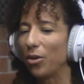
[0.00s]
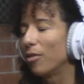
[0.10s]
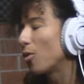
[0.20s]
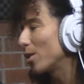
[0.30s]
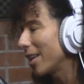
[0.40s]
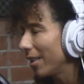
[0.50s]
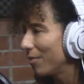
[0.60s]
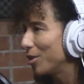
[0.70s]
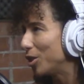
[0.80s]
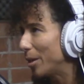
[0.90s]
of course I
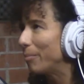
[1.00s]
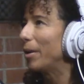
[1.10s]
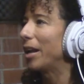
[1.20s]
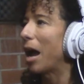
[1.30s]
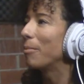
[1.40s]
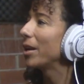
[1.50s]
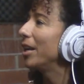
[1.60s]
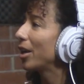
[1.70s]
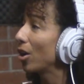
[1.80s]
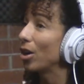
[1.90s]
love the gym, but I'm going to
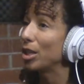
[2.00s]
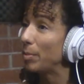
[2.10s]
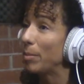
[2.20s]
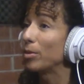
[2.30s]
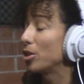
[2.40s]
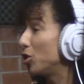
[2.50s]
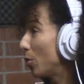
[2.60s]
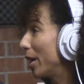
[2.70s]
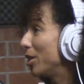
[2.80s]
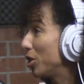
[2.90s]
encourage people to
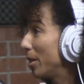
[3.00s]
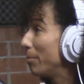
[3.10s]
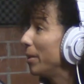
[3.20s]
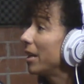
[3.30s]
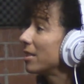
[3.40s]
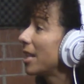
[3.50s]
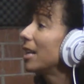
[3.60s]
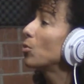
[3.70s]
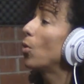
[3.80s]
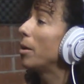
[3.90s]
join a gym because
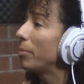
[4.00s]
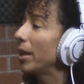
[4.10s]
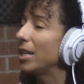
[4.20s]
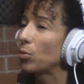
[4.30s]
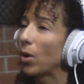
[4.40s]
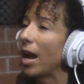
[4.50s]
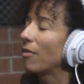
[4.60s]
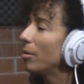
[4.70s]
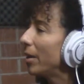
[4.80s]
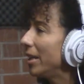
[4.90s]
that's one place where
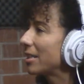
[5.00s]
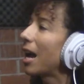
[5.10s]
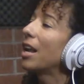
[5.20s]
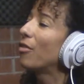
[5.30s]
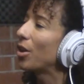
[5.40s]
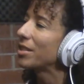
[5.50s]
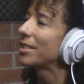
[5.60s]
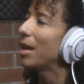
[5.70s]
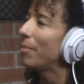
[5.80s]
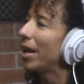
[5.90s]
everybody is kind of on the
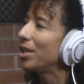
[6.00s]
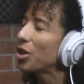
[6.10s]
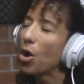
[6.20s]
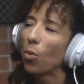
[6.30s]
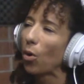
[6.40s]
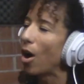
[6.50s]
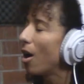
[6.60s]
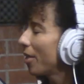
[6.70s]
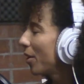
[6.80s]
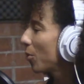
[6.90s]
same page. We're
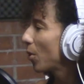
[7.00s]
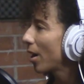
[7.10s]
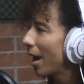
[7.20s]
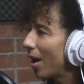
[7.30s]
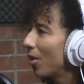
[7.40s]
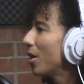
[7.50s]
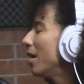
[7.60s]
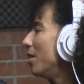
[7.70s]
all there to work out.